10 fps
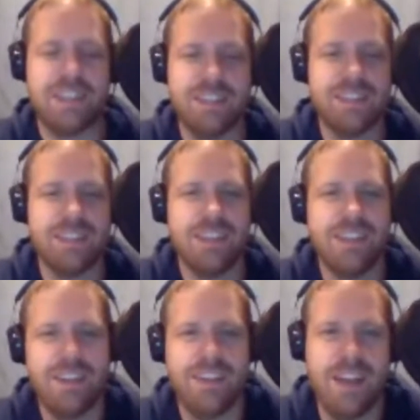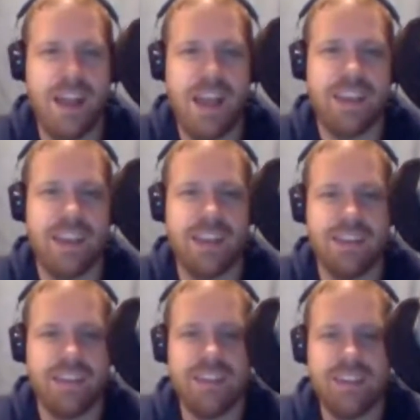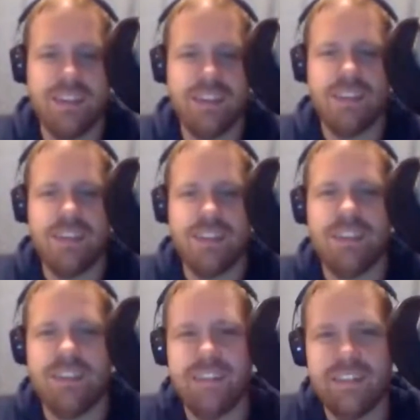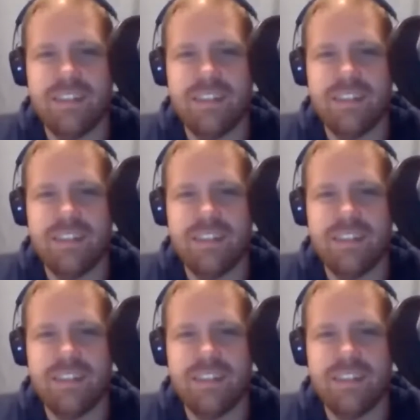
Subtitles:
No, I get it. Steve, have you ever thought